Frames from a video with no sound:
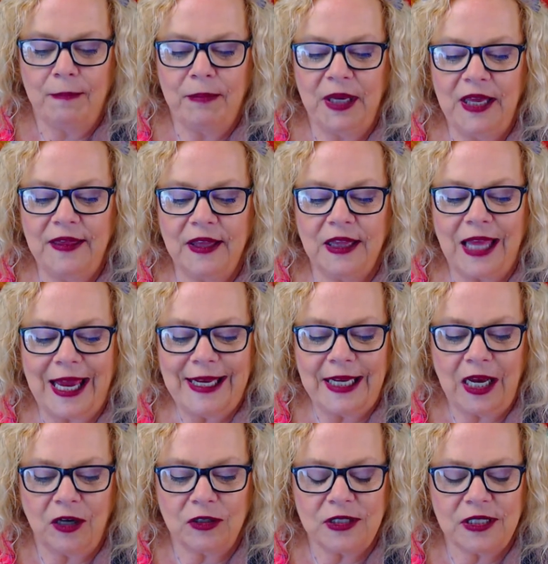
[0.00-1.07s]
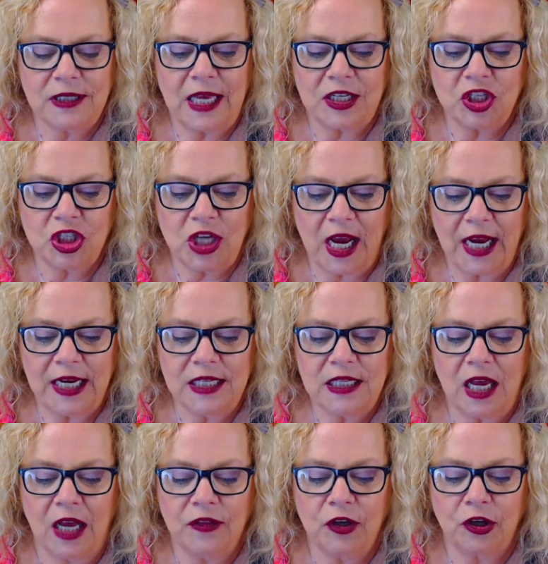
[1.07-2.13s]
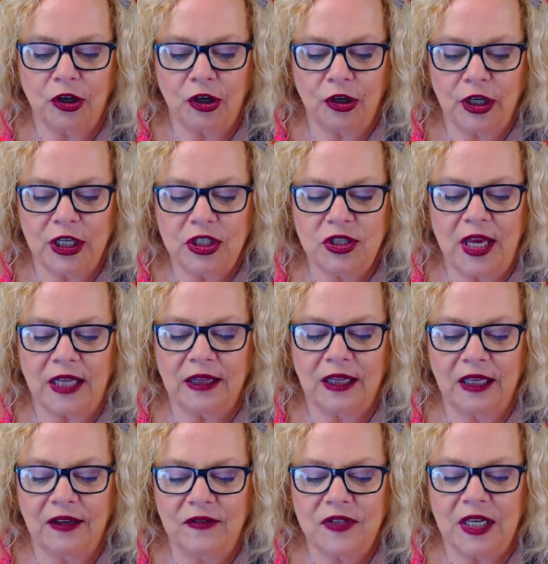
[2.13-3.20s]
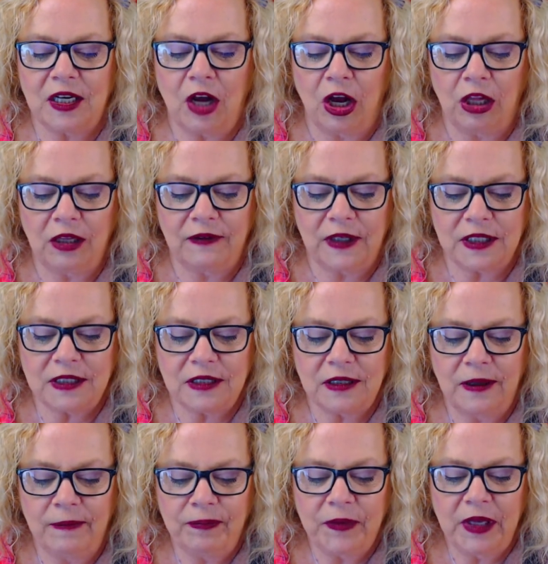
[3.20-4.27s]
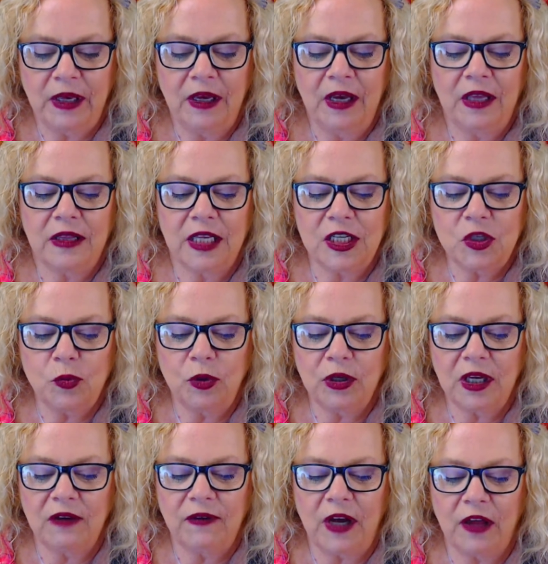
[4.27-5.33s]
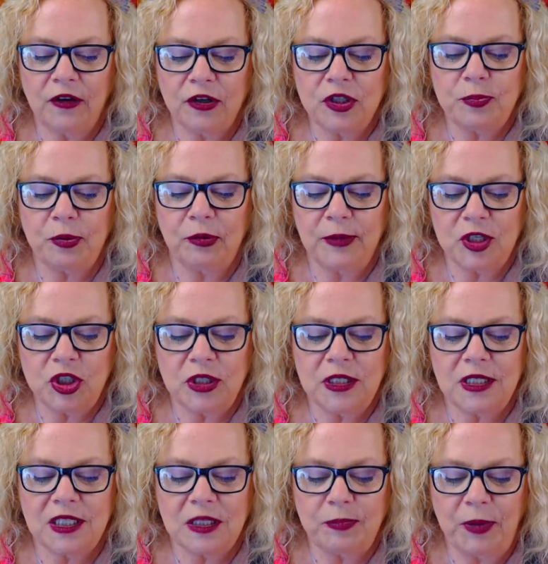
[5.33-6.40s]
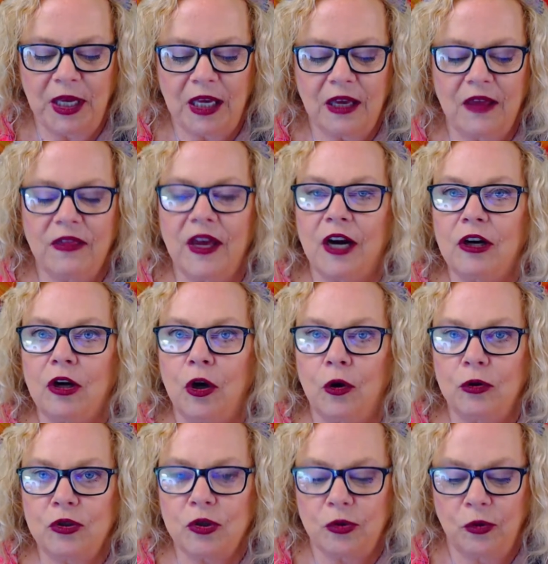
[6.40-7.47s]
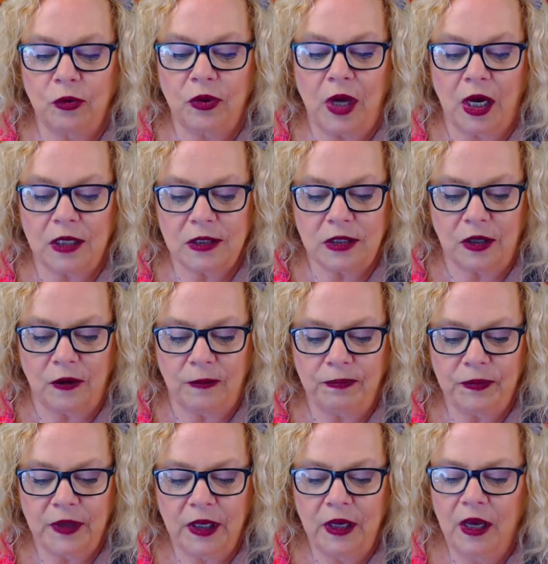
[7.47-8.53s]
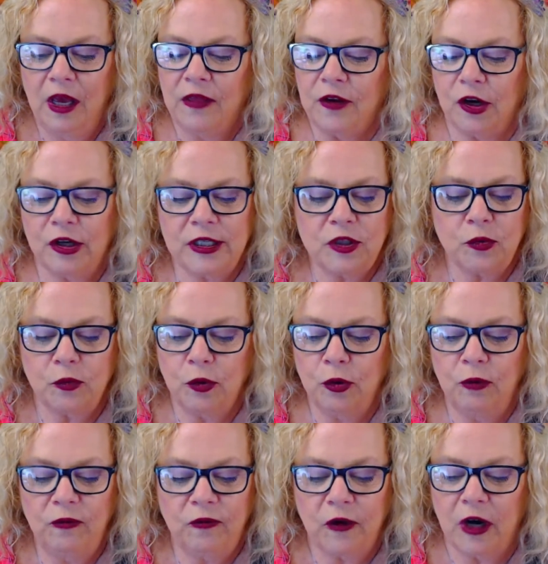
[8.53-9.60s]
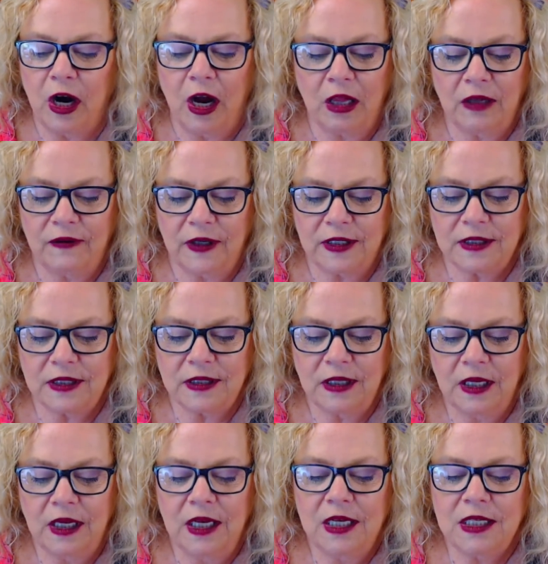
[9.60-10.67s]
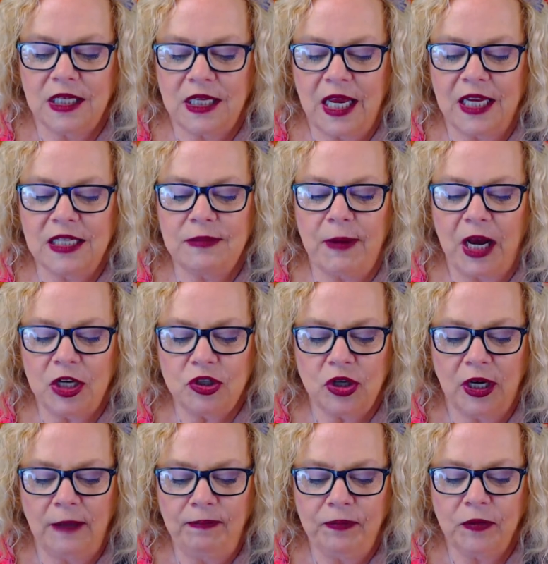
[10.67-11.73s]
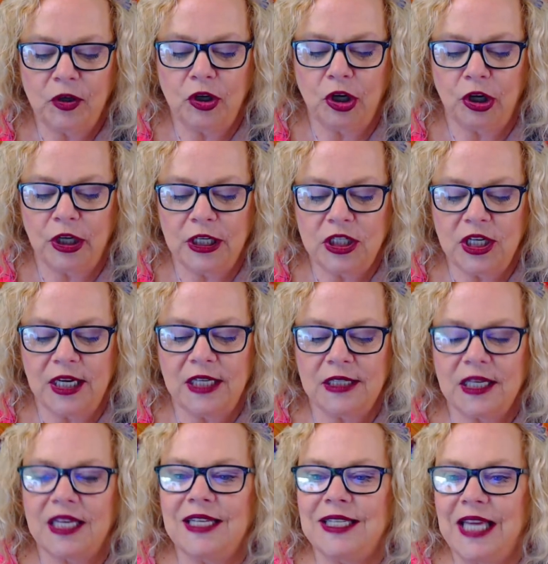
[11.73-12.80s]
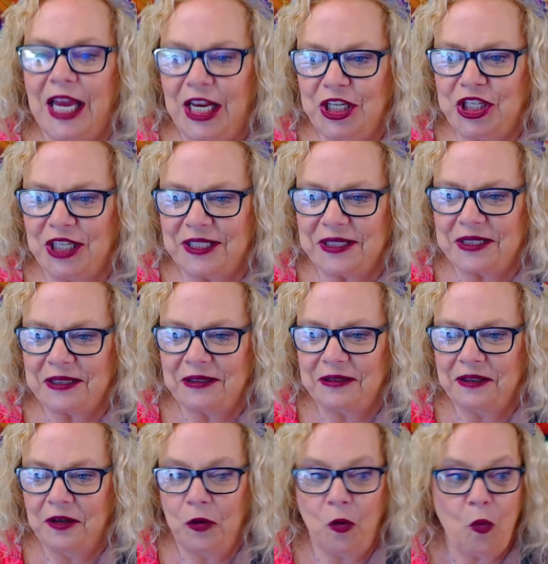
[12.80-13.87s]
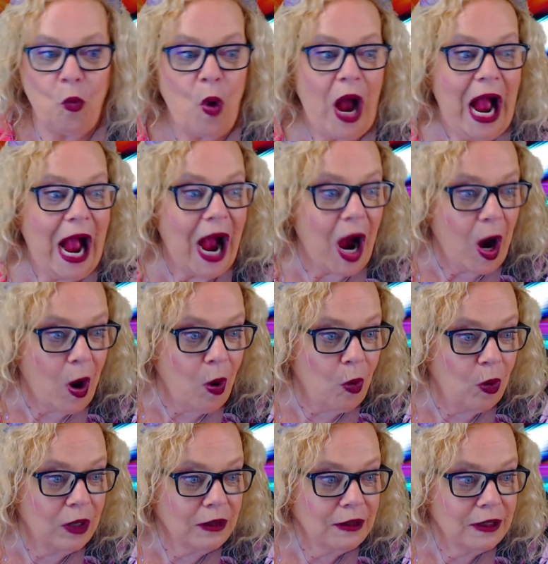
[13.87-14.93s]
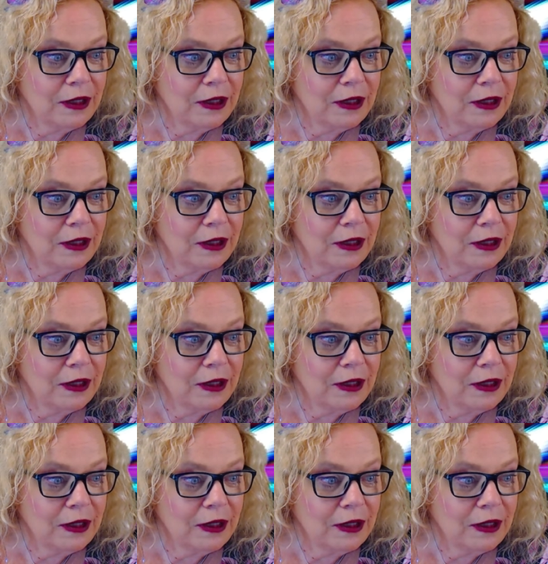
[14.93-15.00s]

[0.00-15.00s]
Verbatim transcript: Be the lighthouse that shines on the courage that lives in all of us. This will give others permission to speak their own truth also. There is room for all of us. Today's mantra courage is contagious. Wow.